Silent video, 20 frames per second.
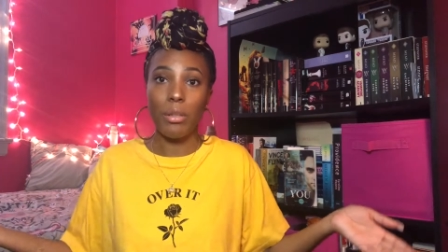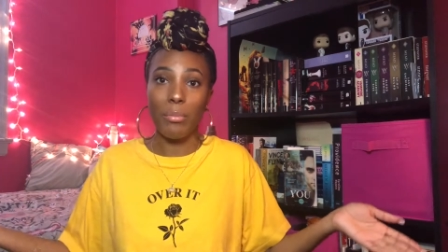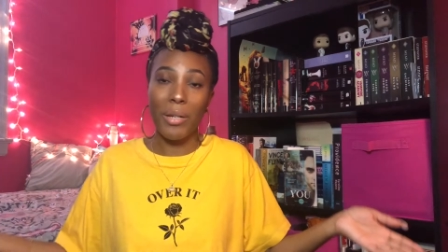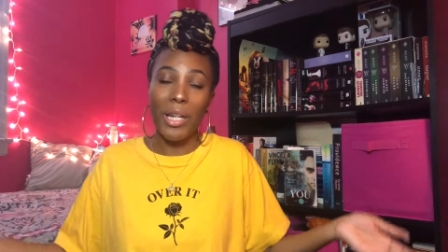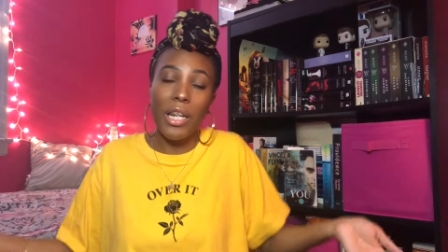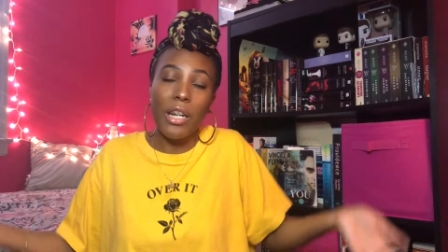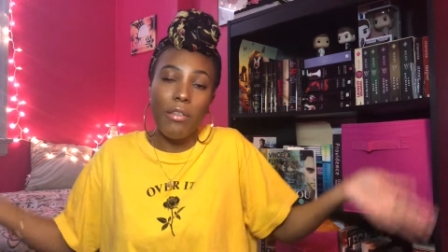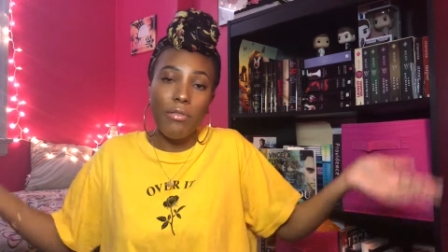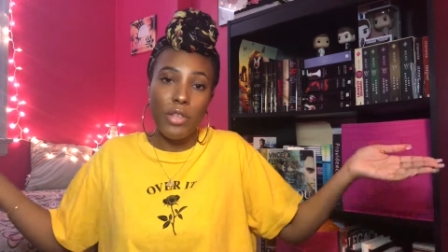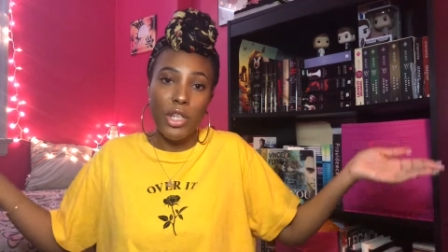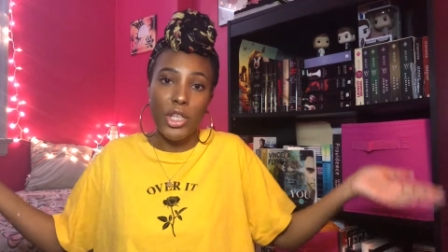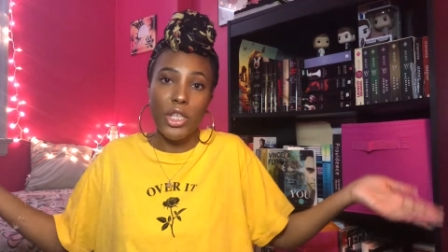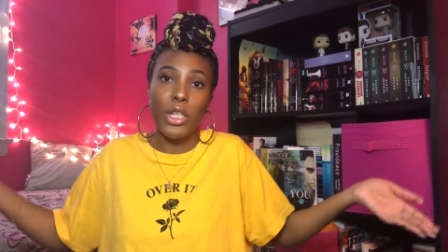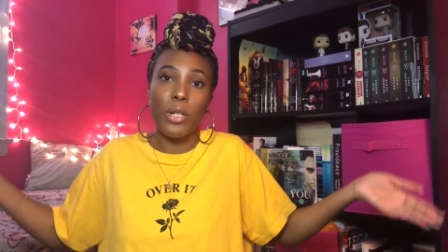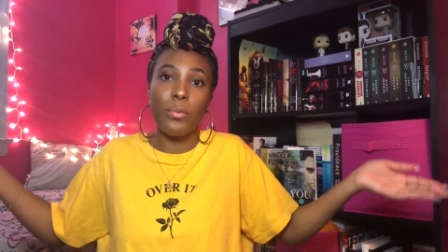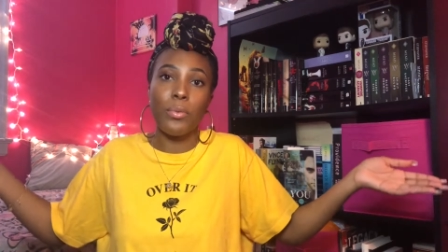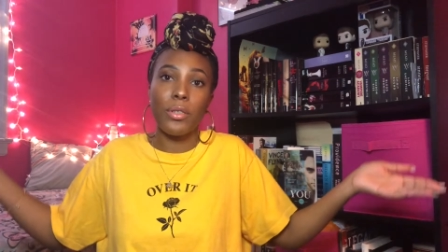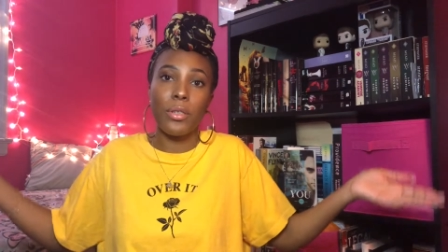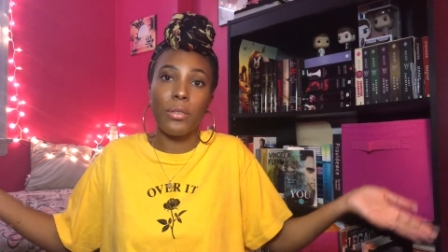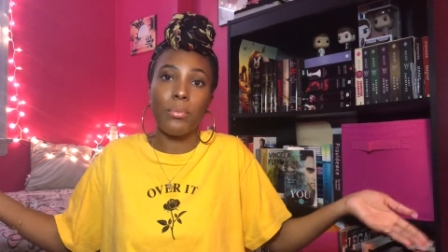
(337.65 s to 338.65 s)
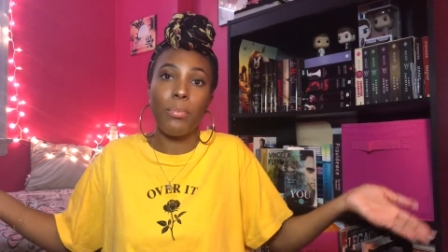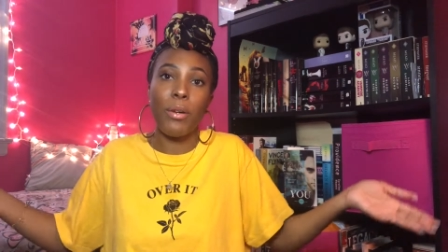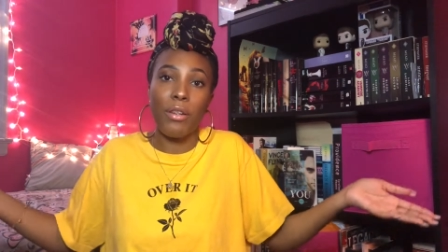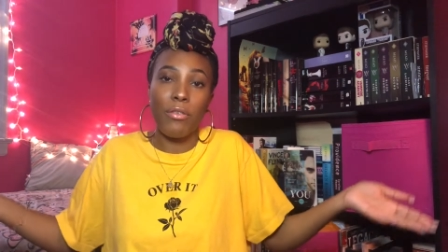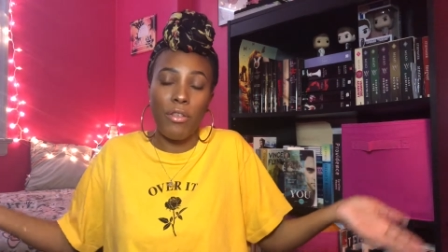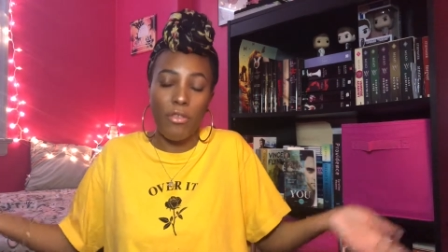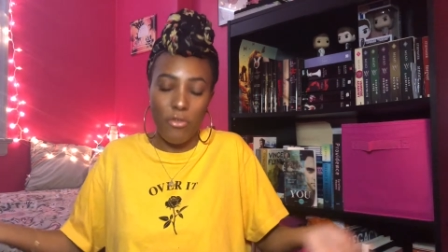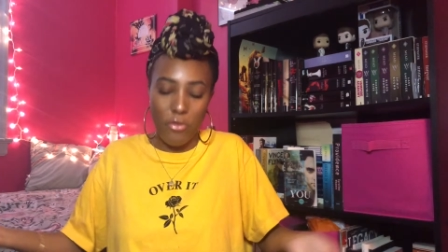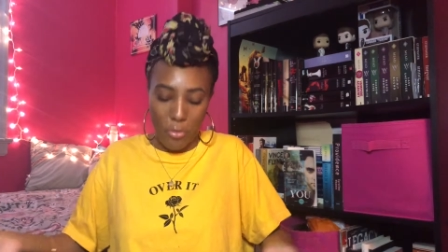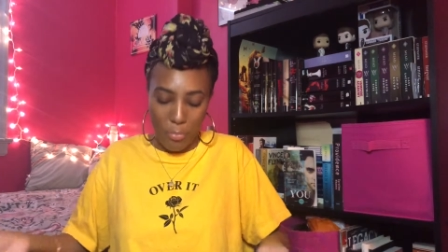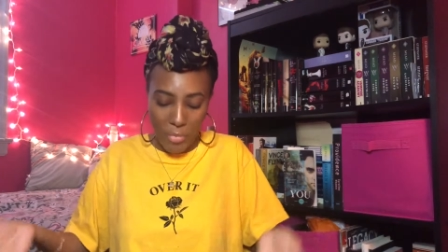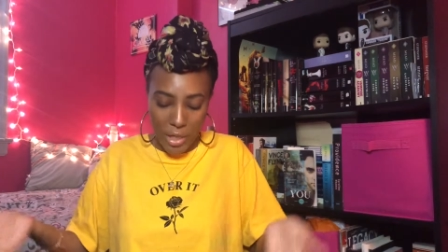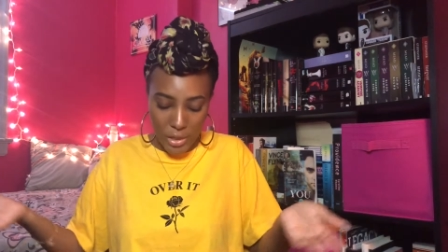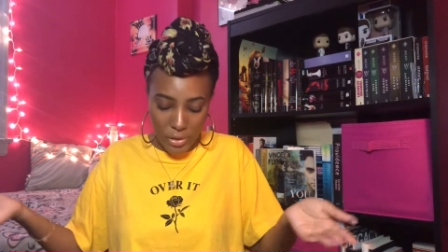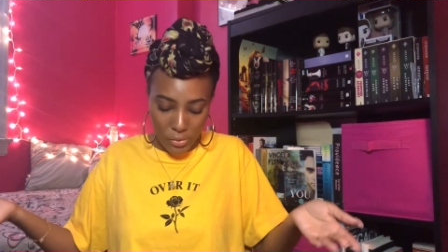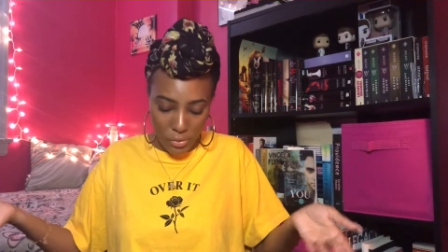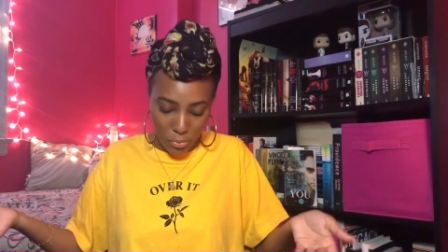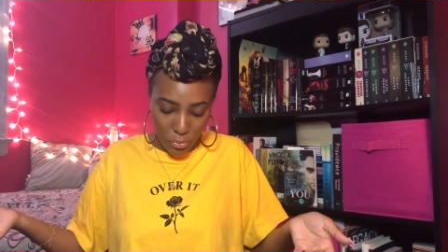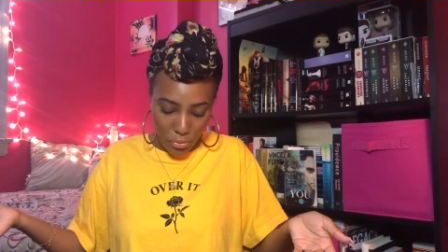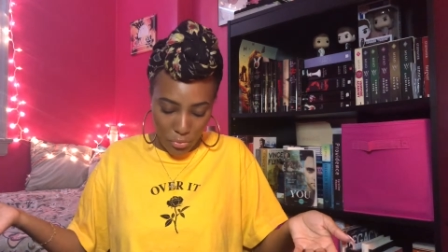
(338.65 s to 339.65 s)
the beginning of this year, was perfect for me
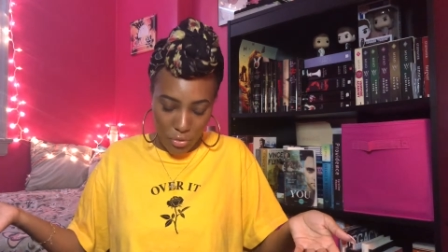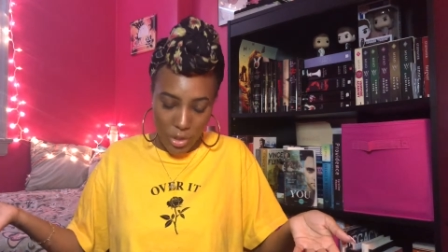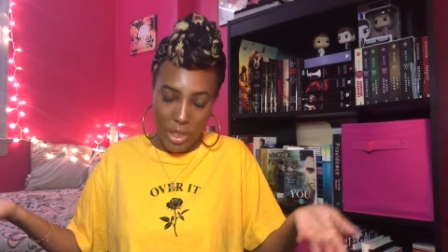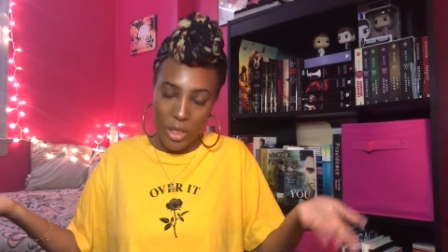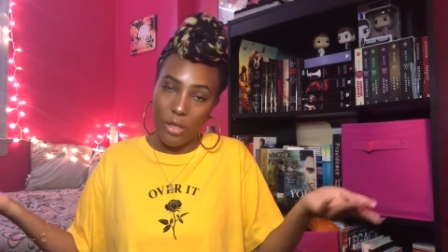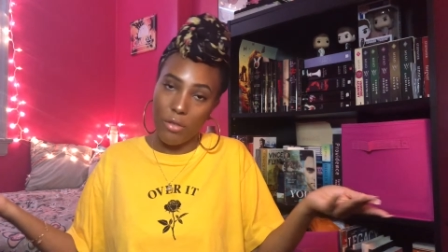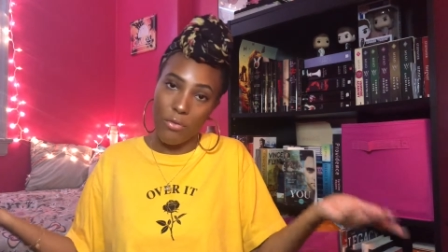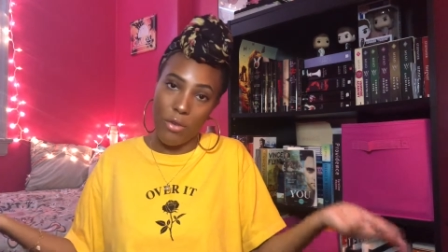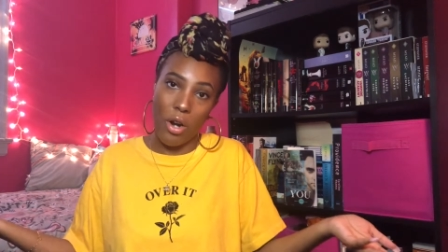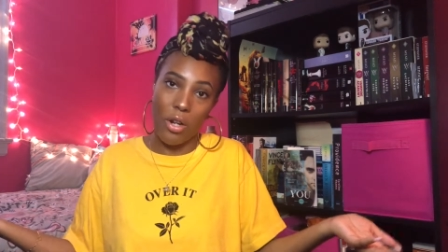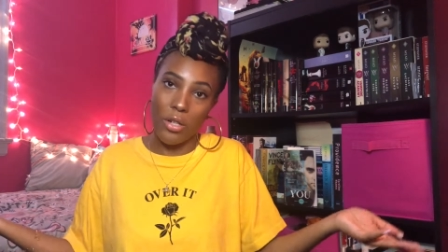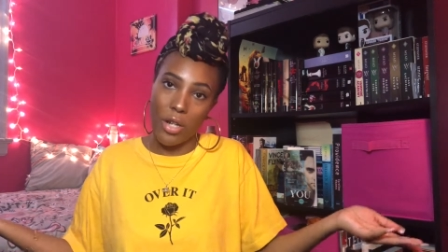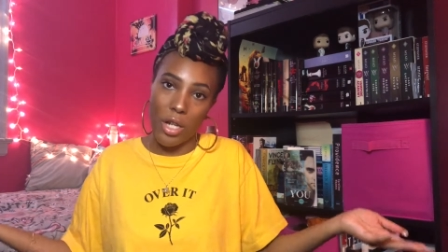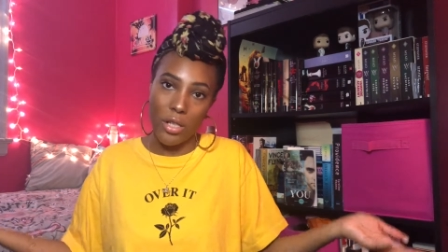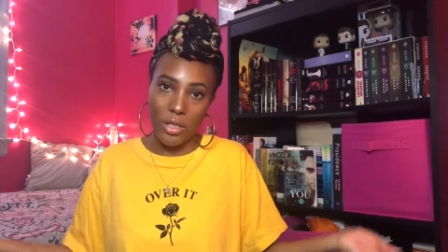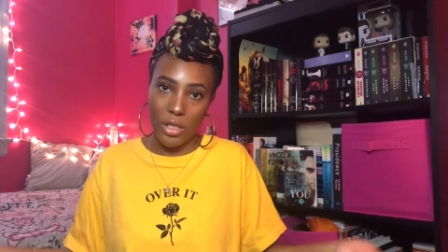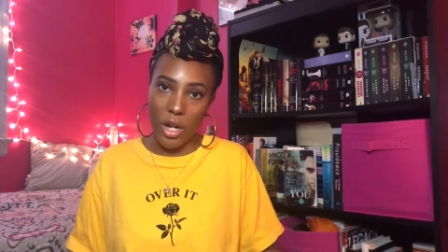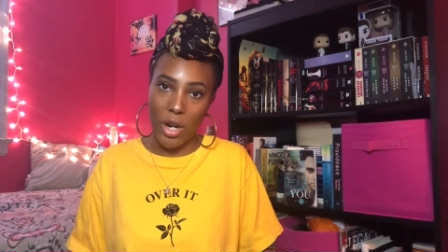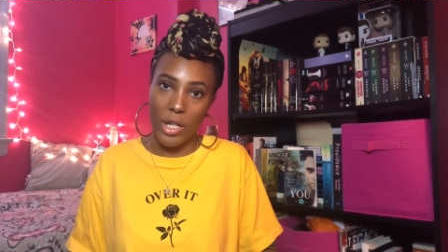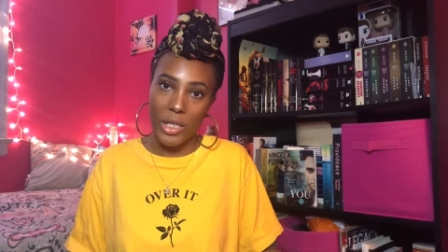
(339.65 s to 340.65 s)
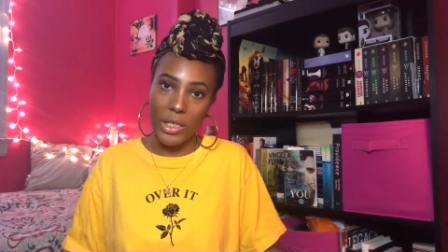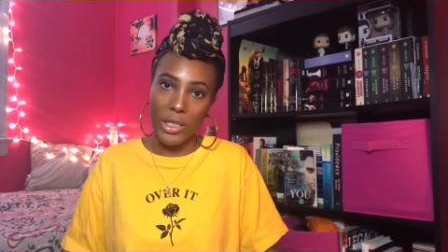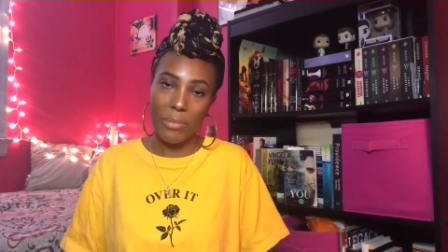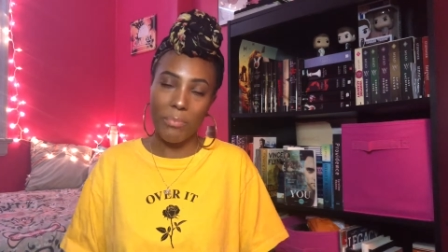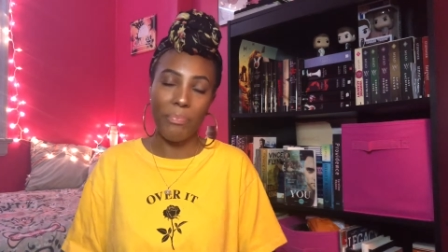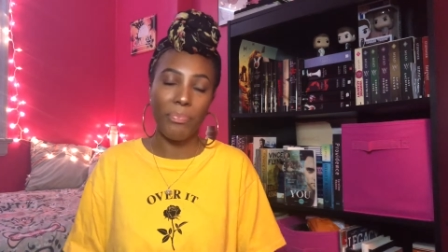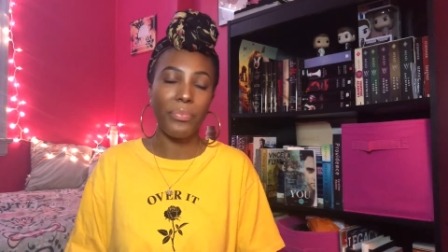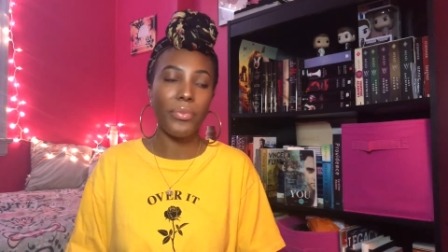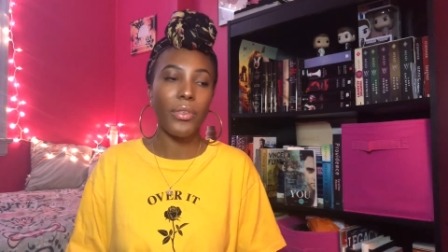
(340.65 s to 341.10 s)
to read The Fault in Our Stars.